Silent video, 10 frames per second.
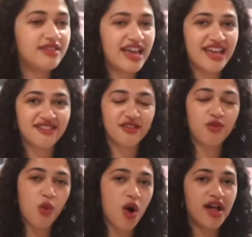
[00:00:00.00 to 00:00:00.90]
taste
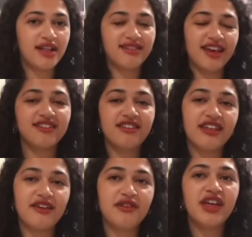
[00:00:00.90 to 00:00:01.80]
of what it's like to
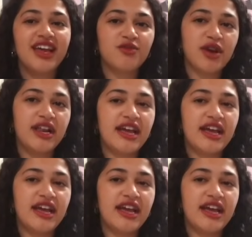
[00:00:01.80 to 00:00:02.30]
live in Raney